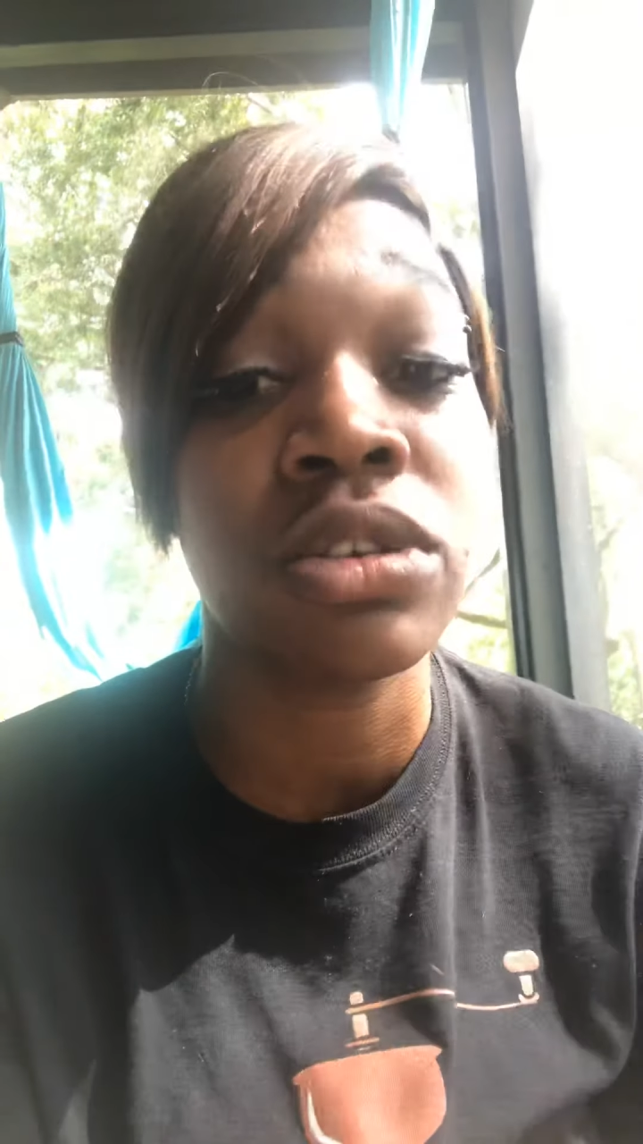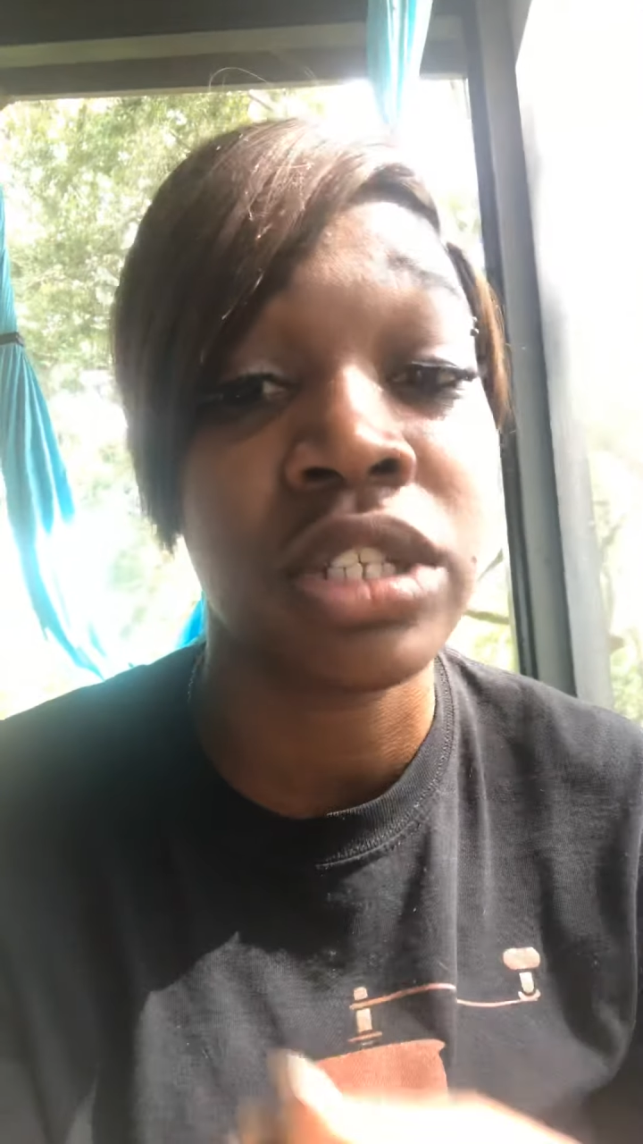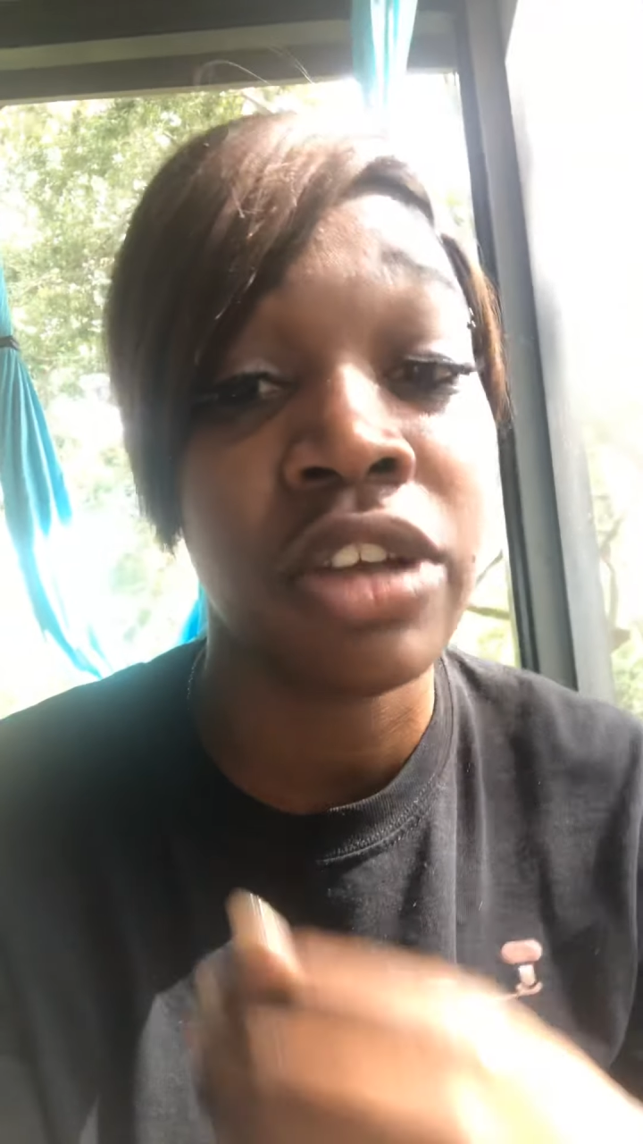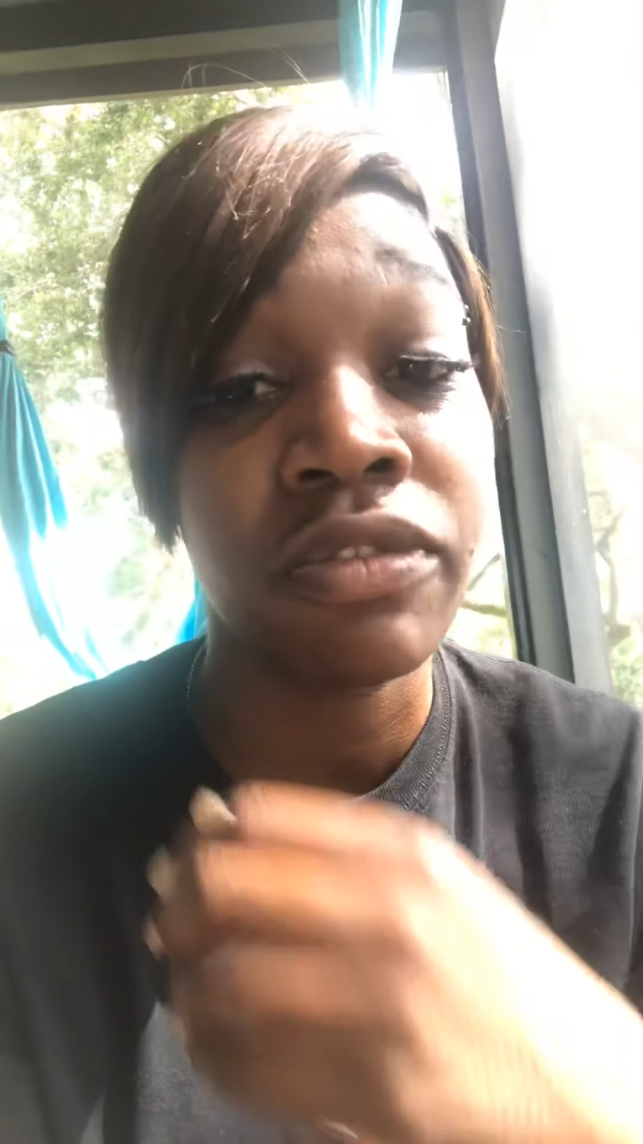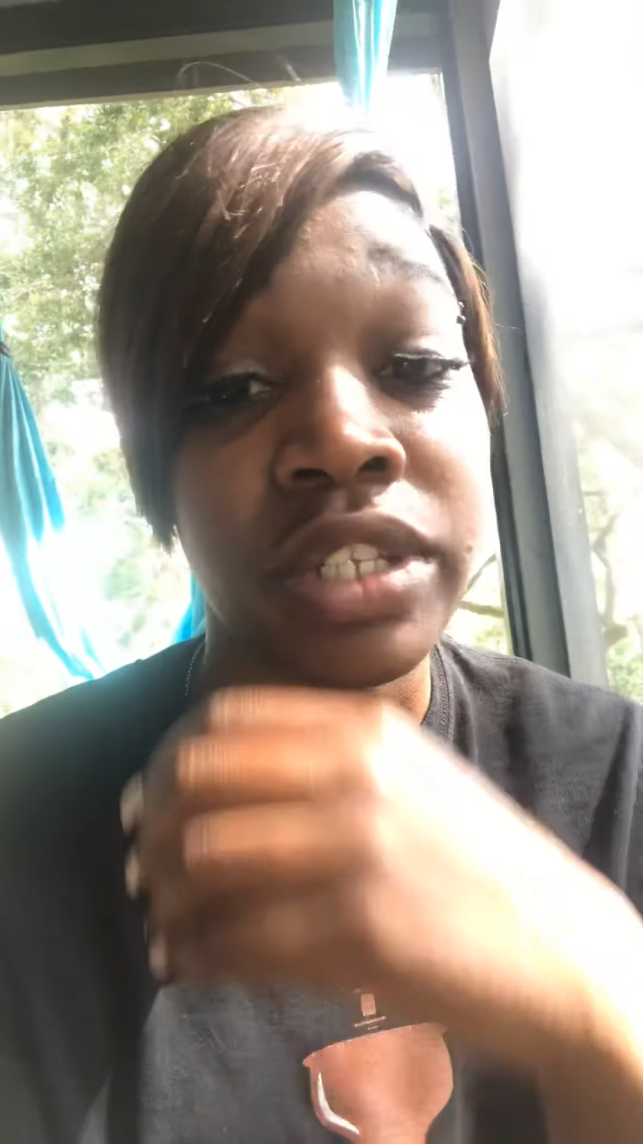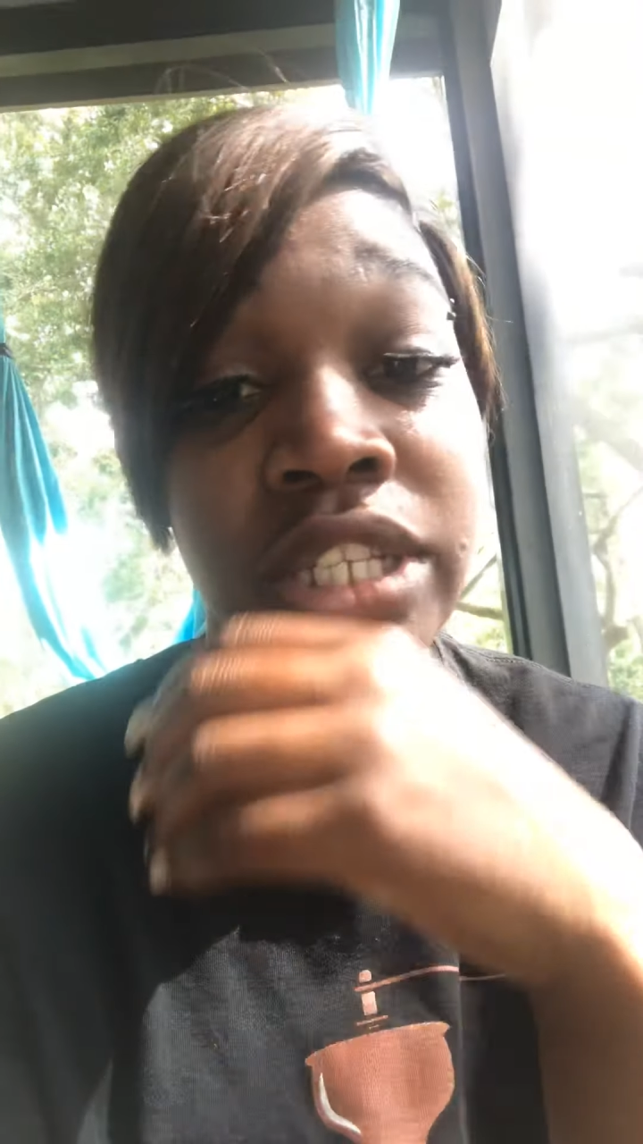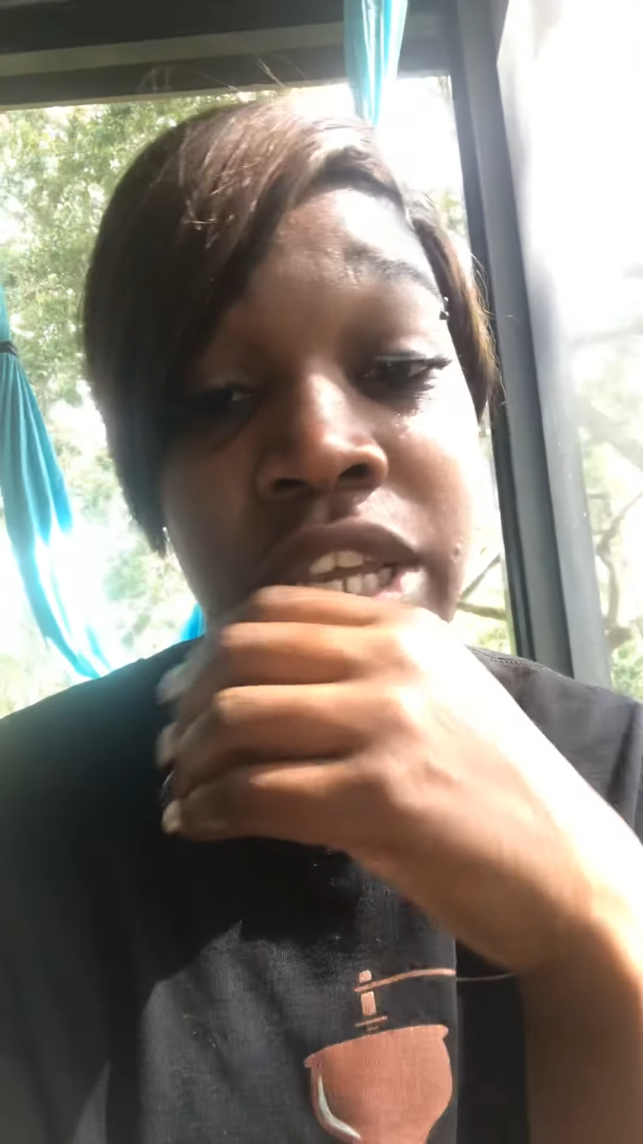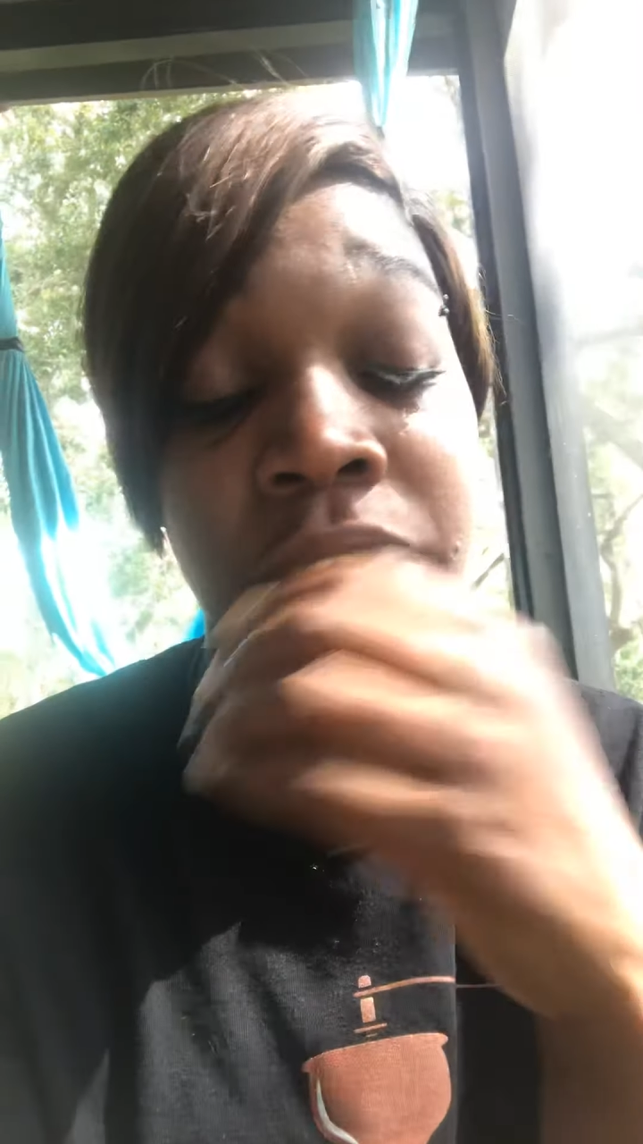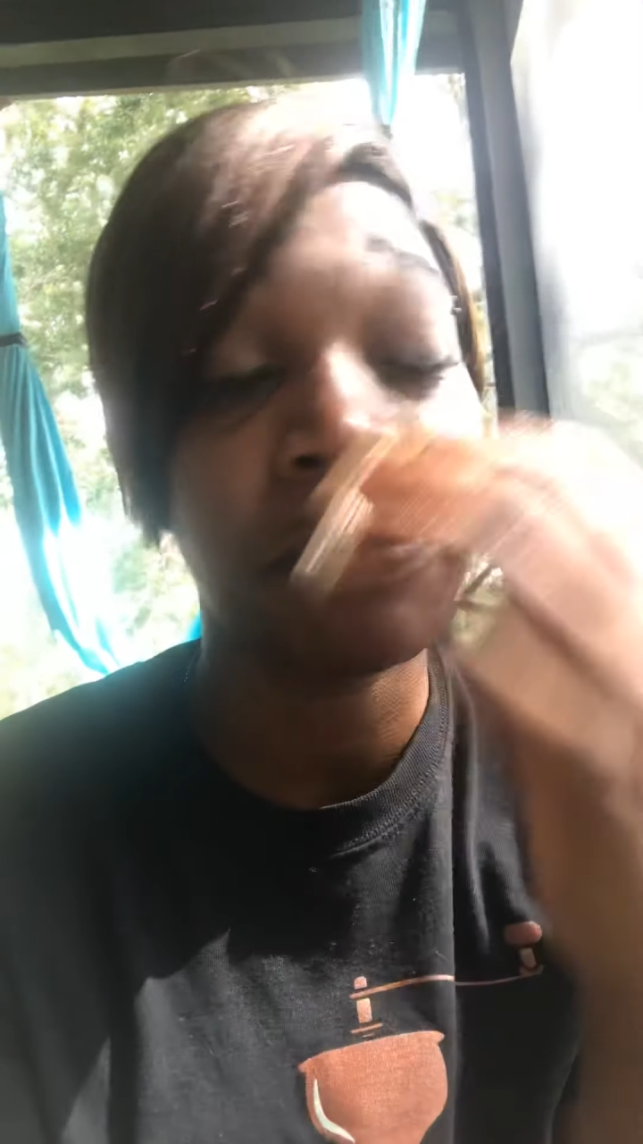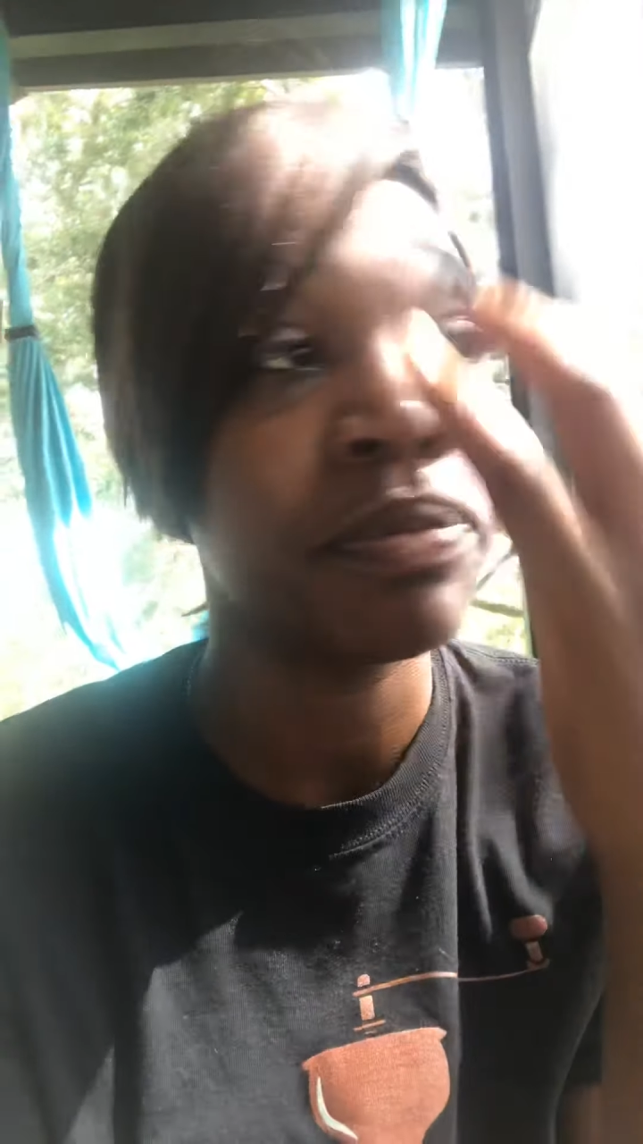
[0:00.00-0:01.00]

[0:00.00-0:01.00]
self-esteem.